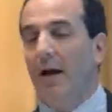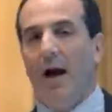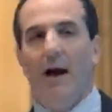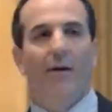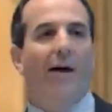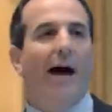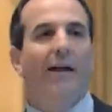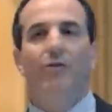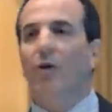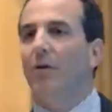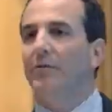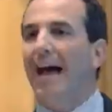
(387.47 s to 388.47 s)
I know I
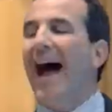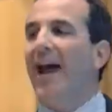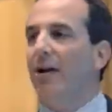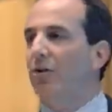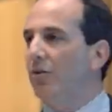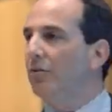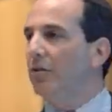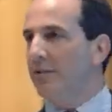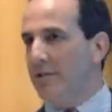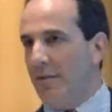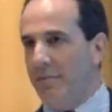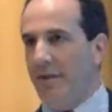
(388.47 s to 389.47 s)
don't. I Google
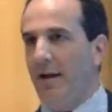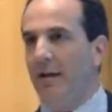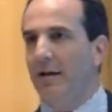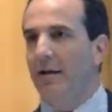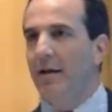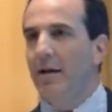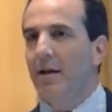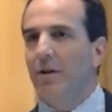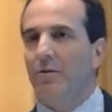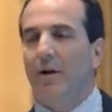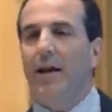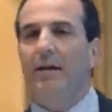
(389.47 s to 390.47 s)
something,
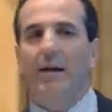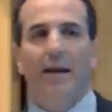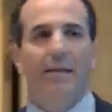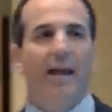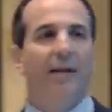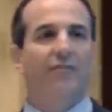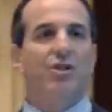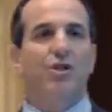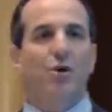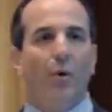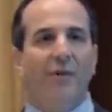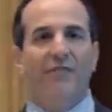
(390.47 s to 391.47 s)
right? They have
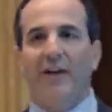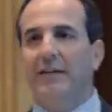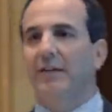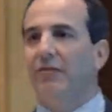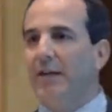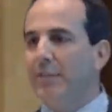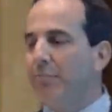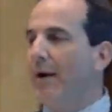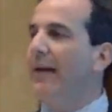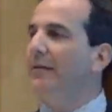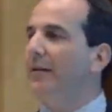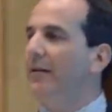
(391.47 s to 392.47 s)
so effectively
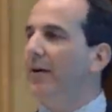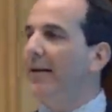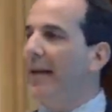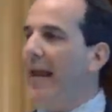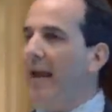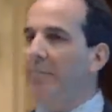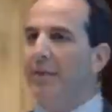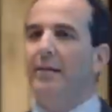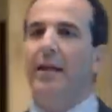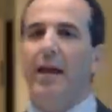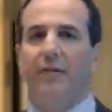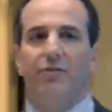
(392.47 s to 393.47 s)
branded their name that
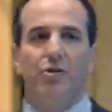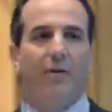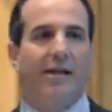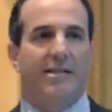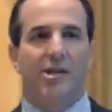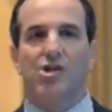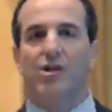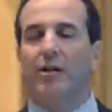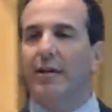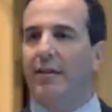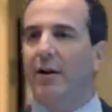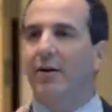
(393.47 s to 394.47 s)
they have
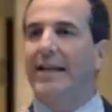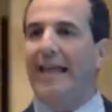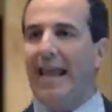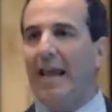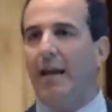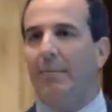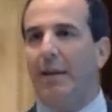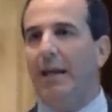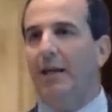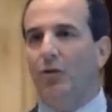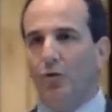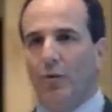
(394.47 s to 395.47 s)
transitioned their name
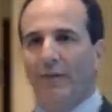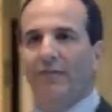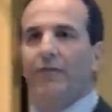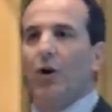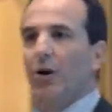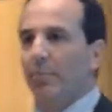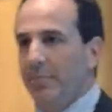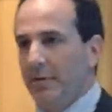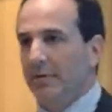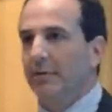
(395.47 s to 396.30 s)
into a verb,